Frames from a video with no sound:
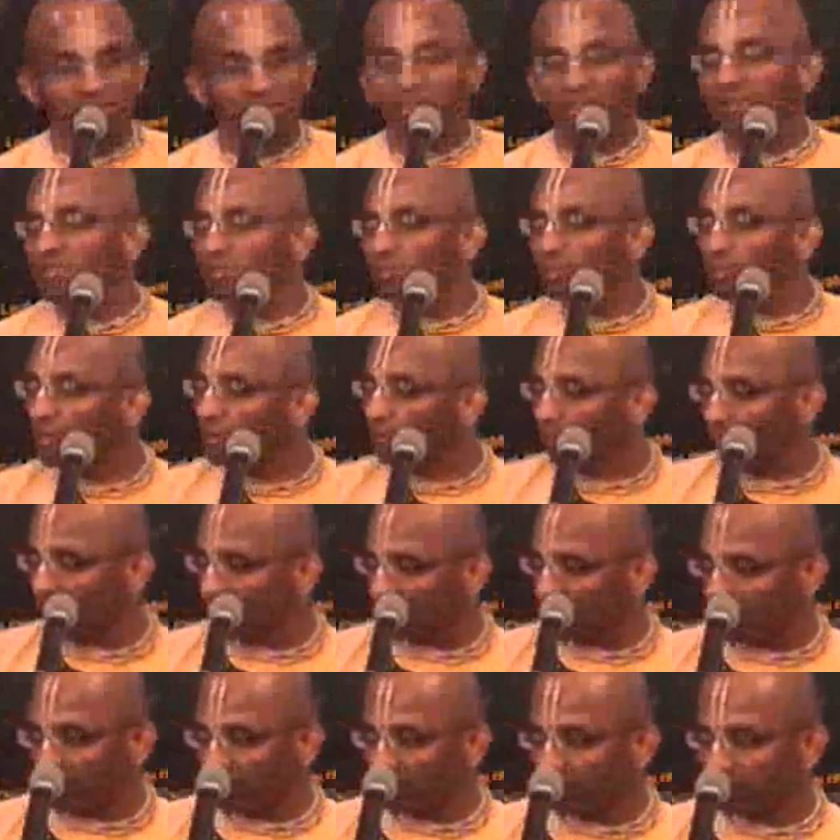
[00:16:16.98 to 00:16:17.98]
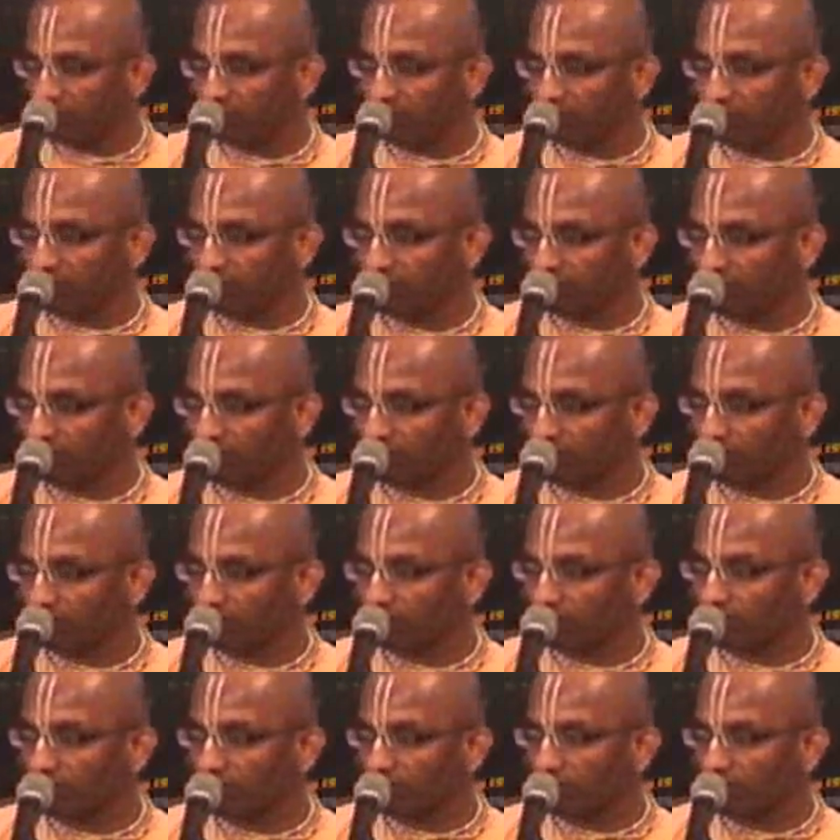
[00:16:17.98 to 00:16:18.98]
that is permanent.
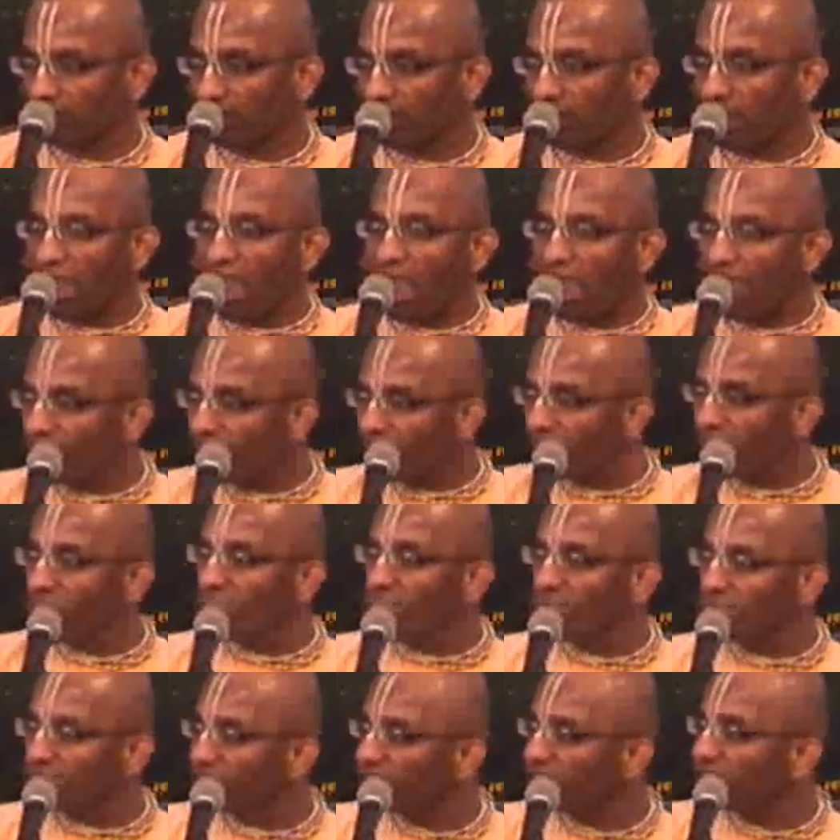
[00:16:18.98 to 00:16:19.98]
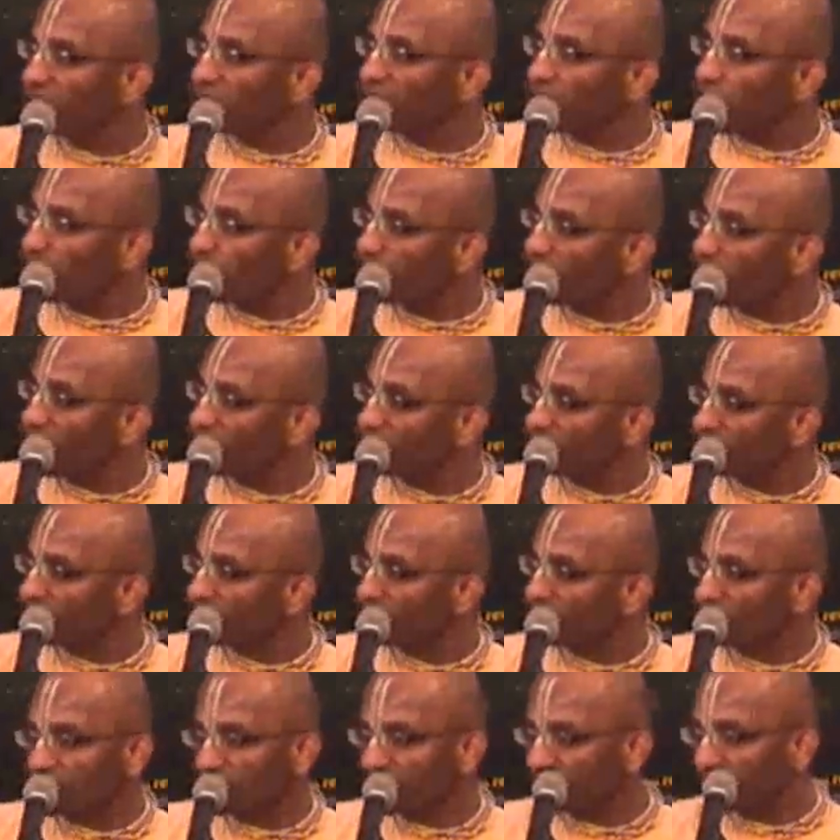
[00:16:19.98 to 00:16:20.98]
Everything around us
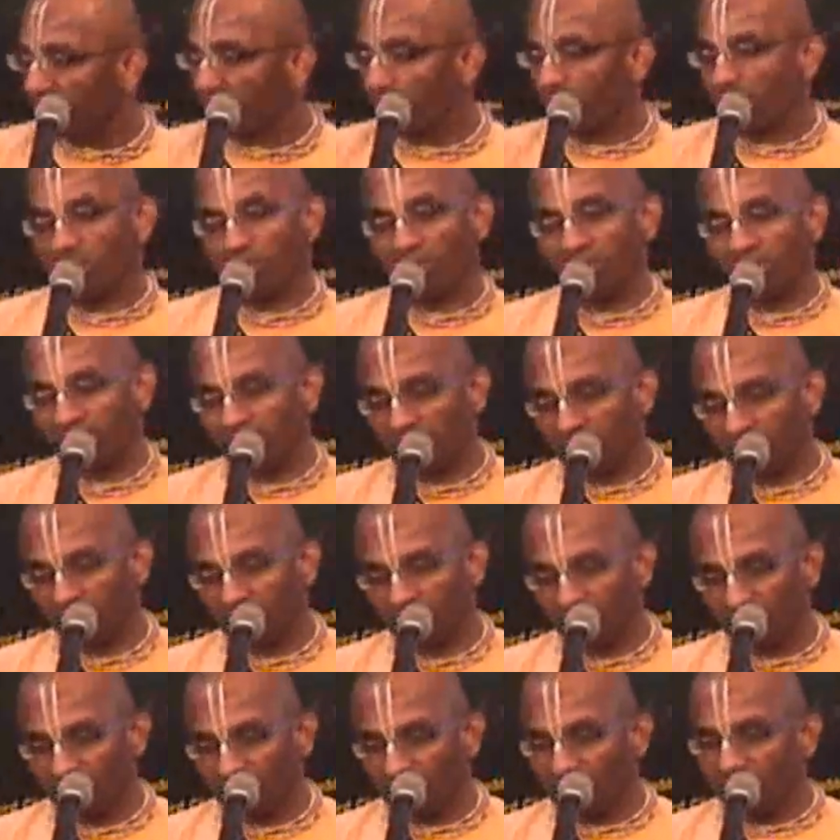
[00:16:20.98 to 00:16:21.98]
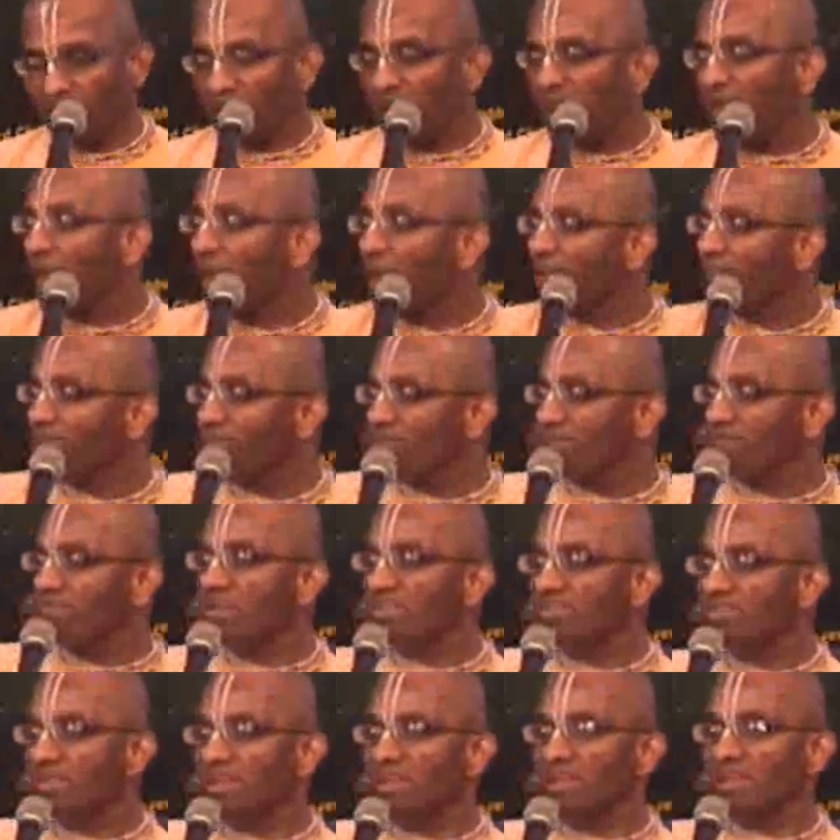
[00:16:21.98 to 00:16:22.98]
is temporary.
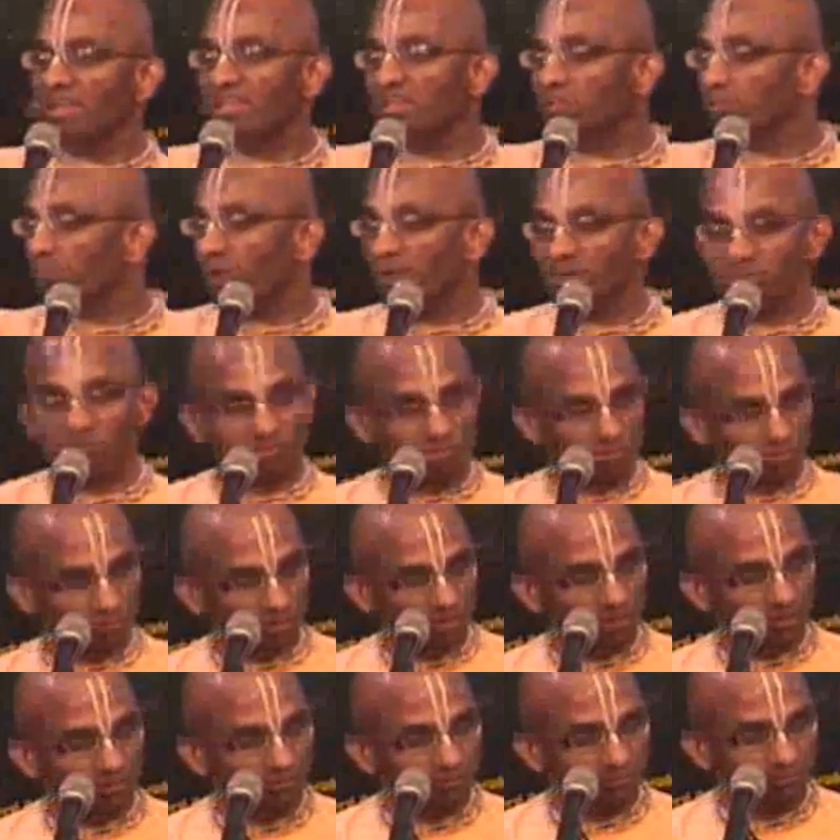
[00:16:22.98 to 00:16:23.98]
Everything is perishable.